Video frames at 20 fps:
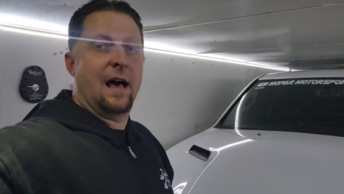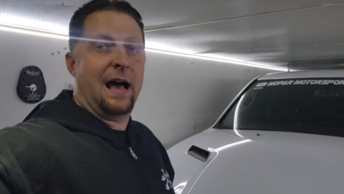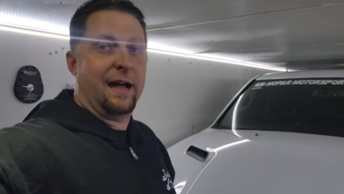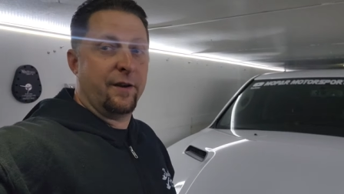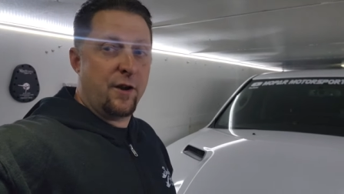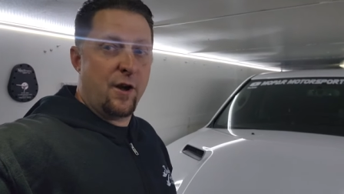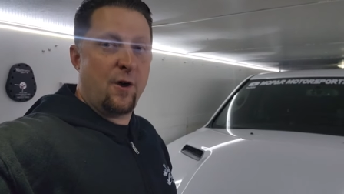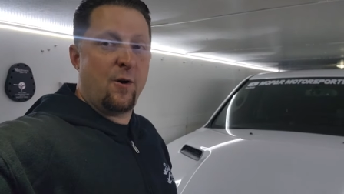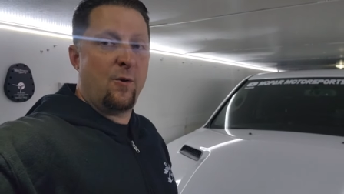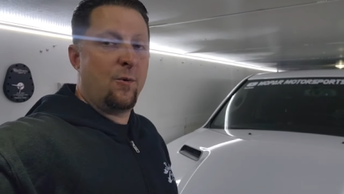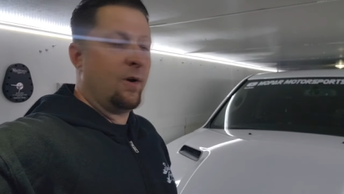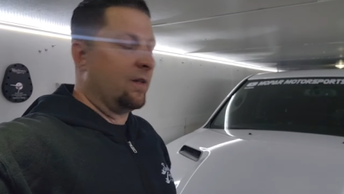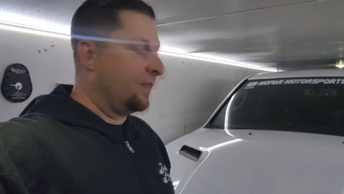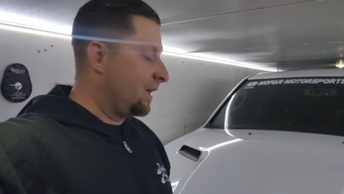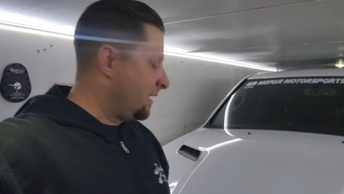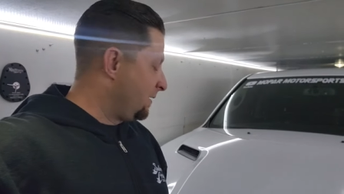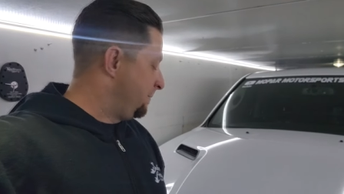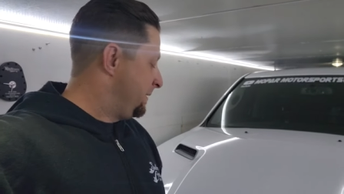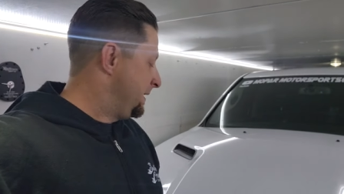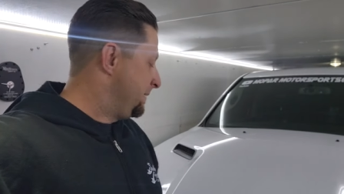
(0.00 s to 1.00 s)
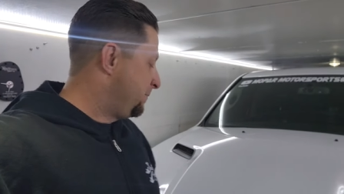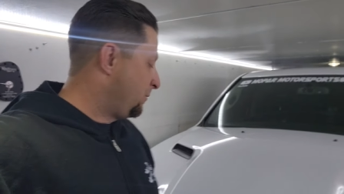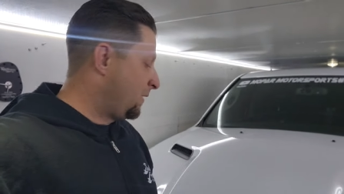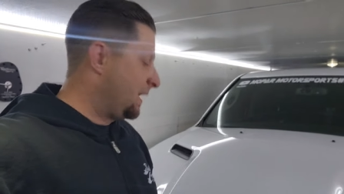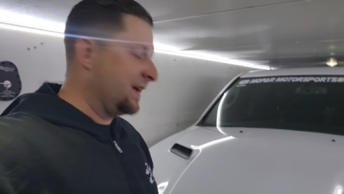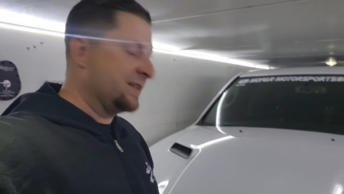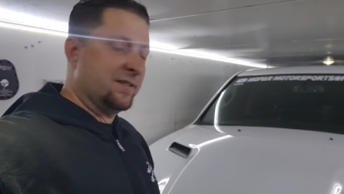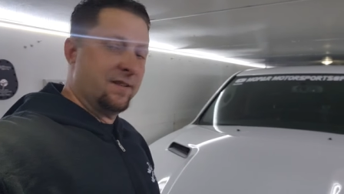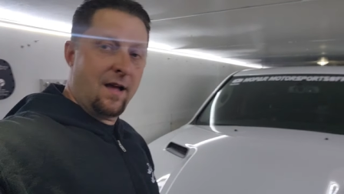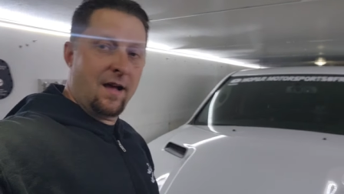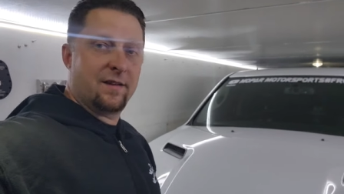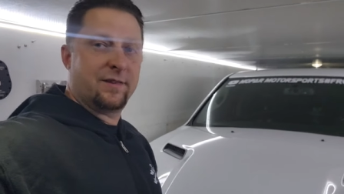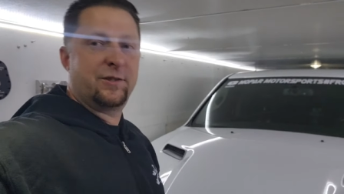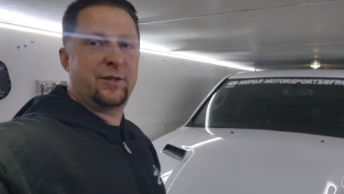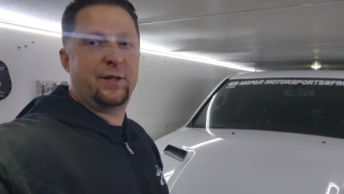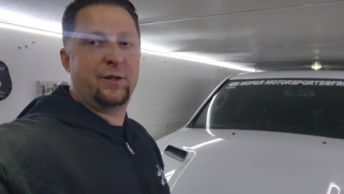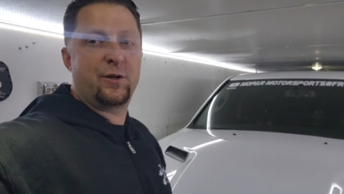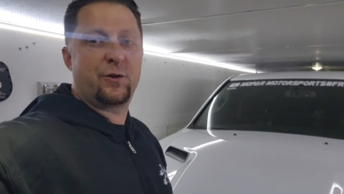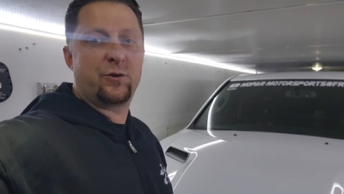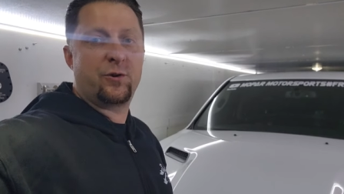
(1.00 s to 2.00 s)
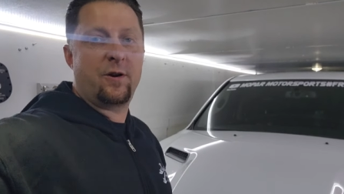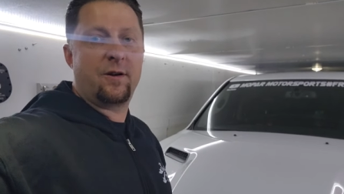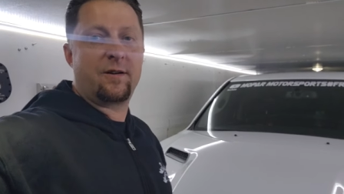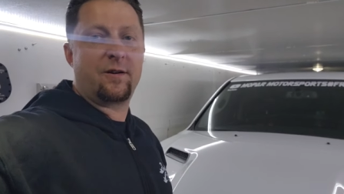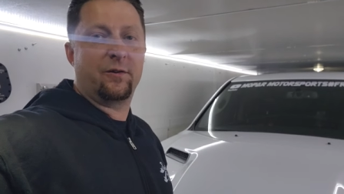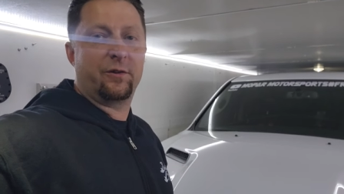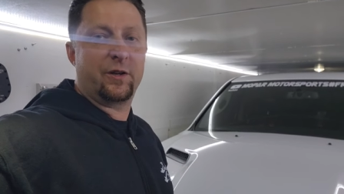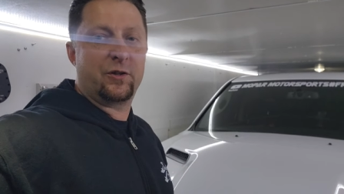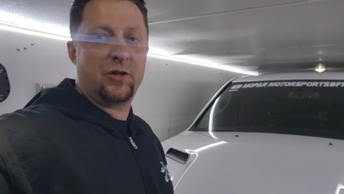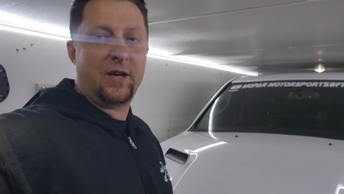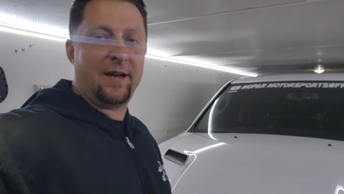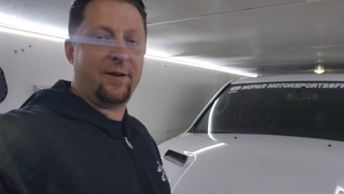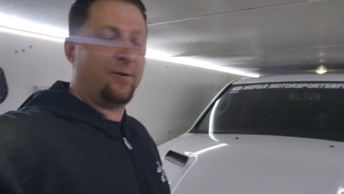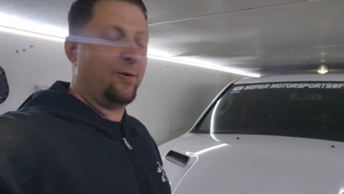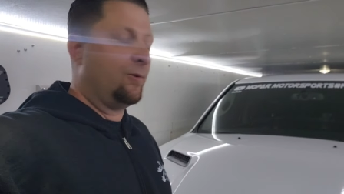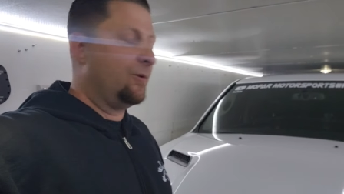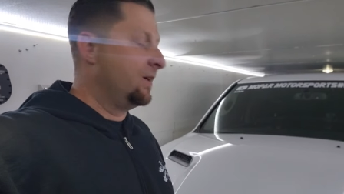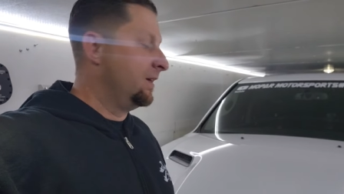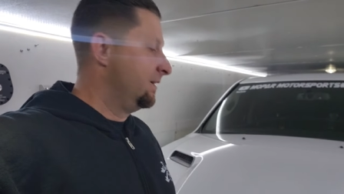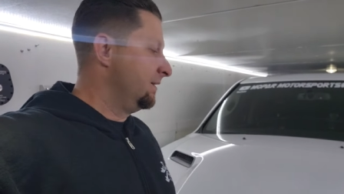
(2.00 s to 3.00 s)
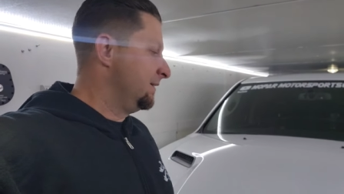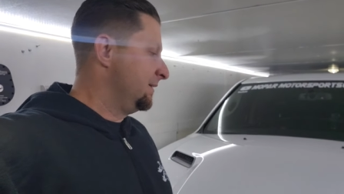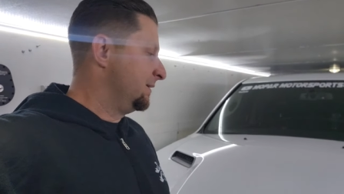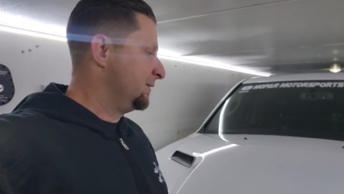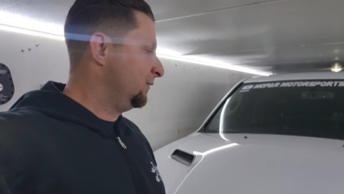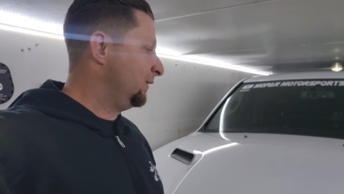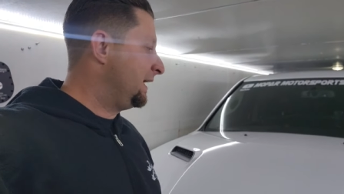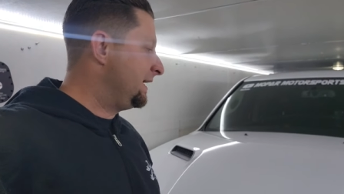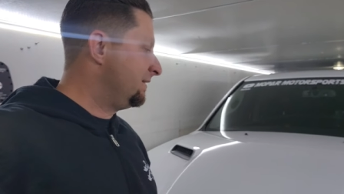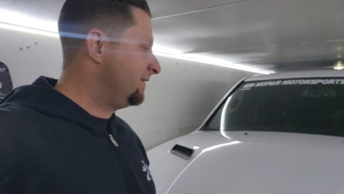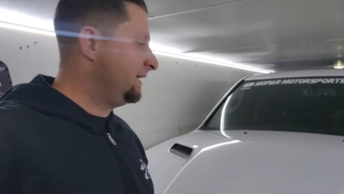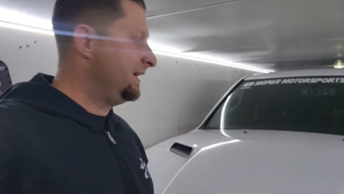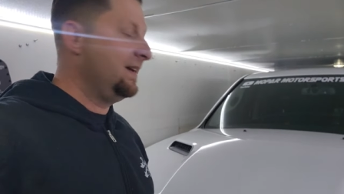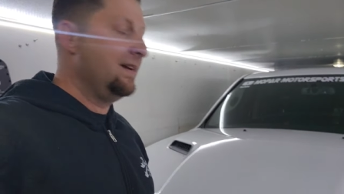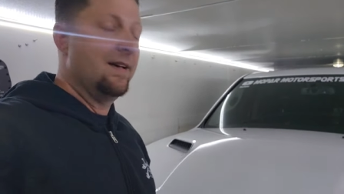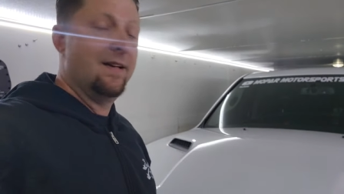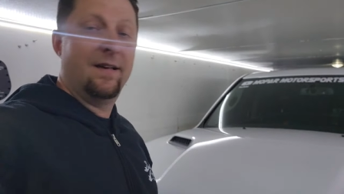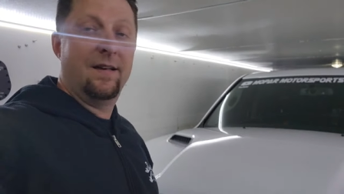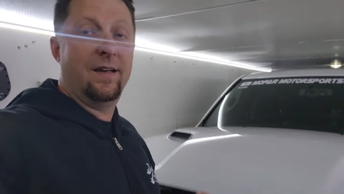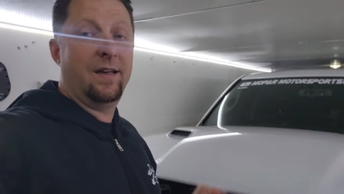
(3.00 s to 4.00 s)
I know a lot of people has not seen the truck on the channel lately.